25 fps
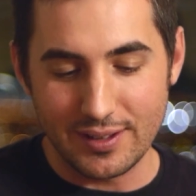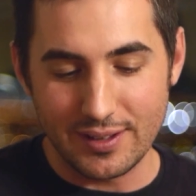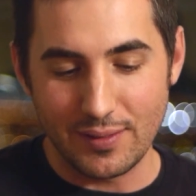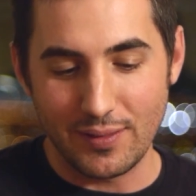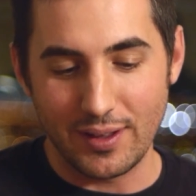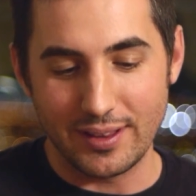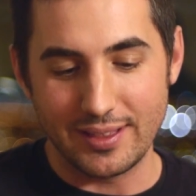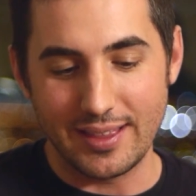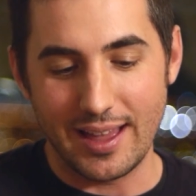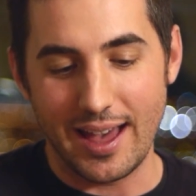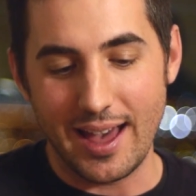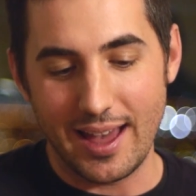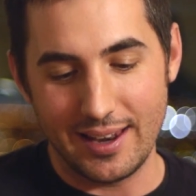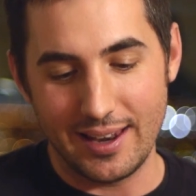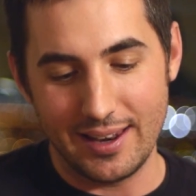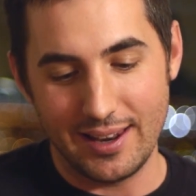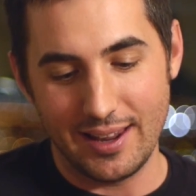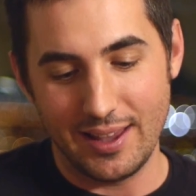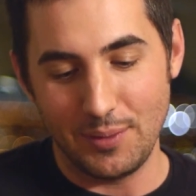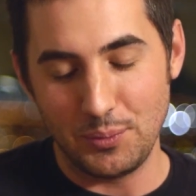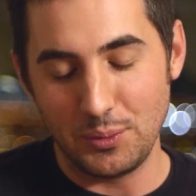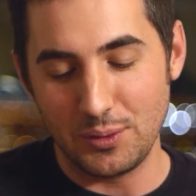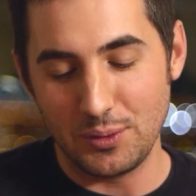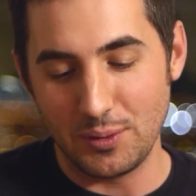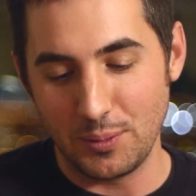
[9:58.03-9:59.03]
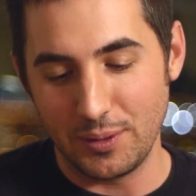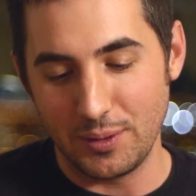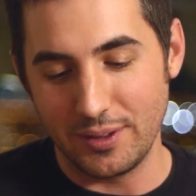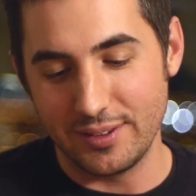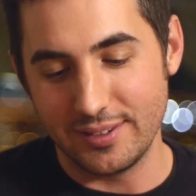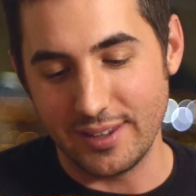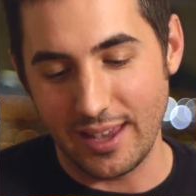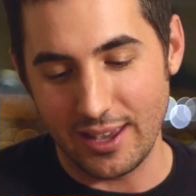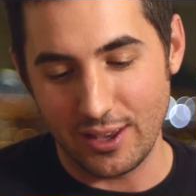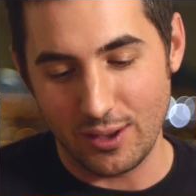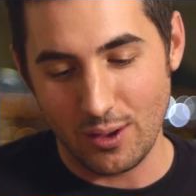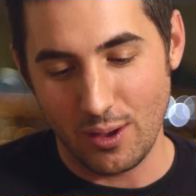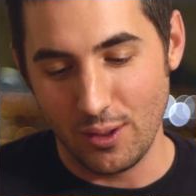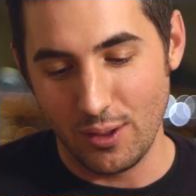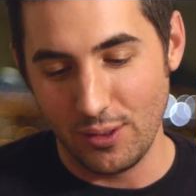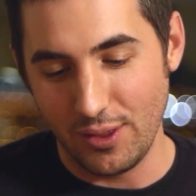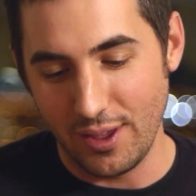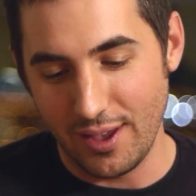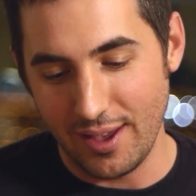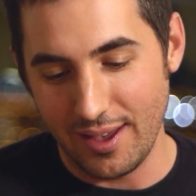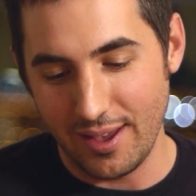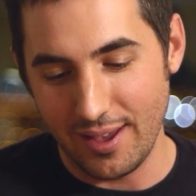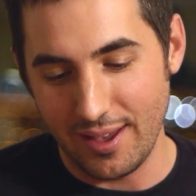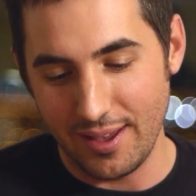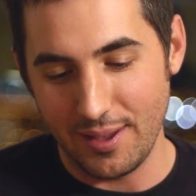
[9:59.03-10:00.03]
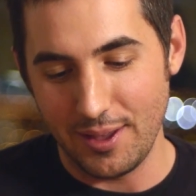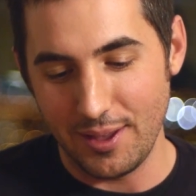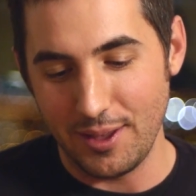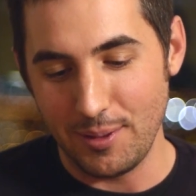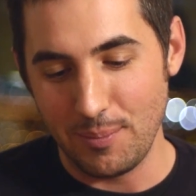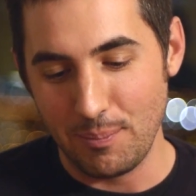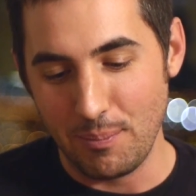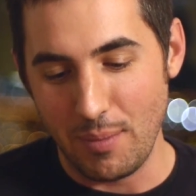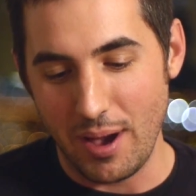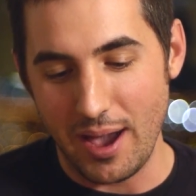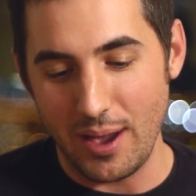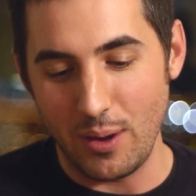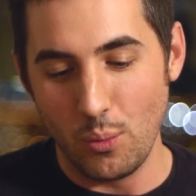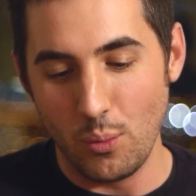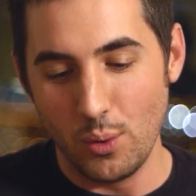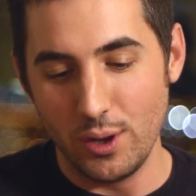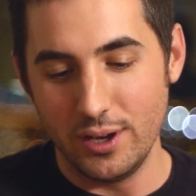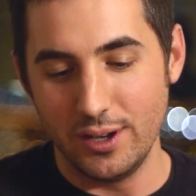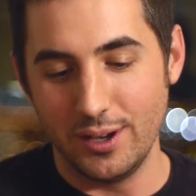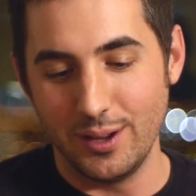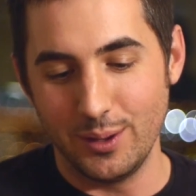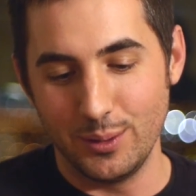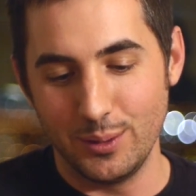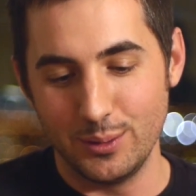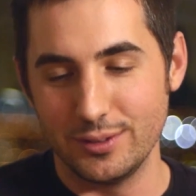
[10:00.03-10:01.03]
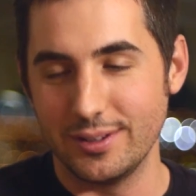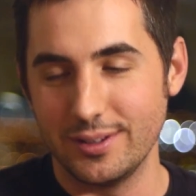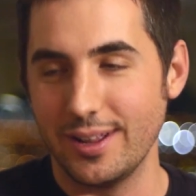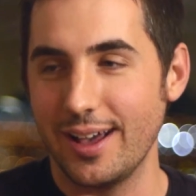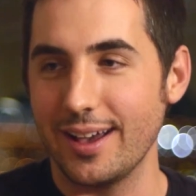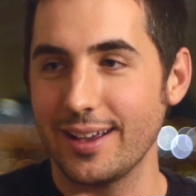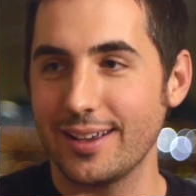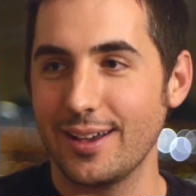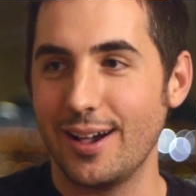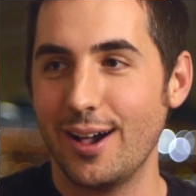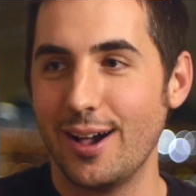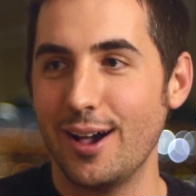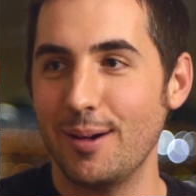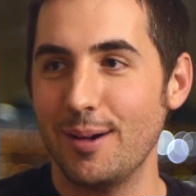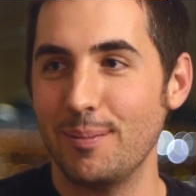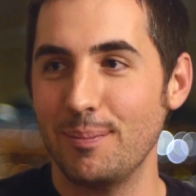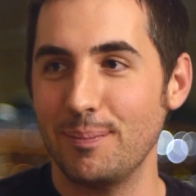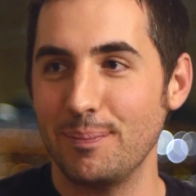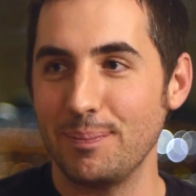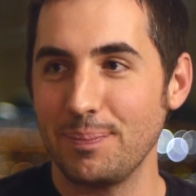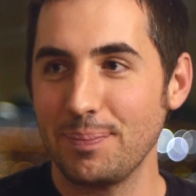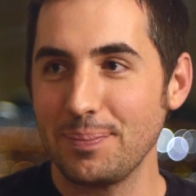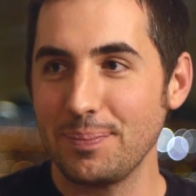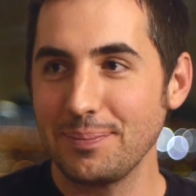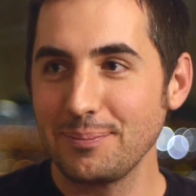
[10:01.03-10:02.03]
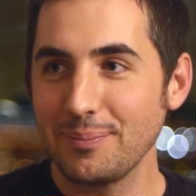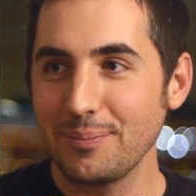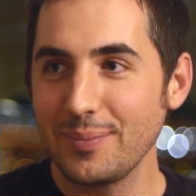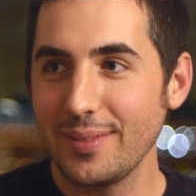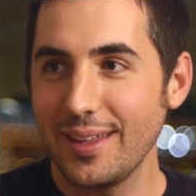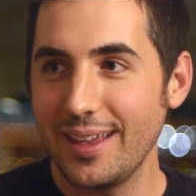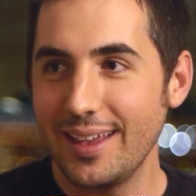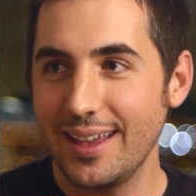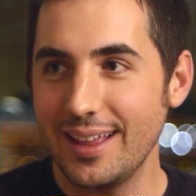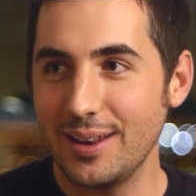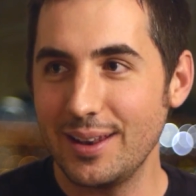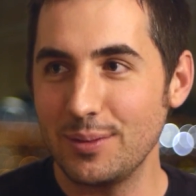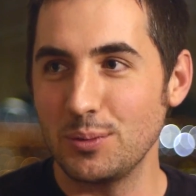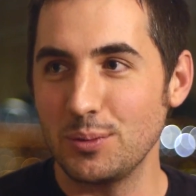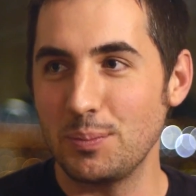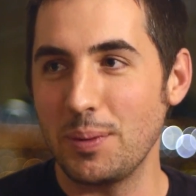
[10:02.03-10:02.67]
and stuff like that, and it was a site called mywindows.com. and it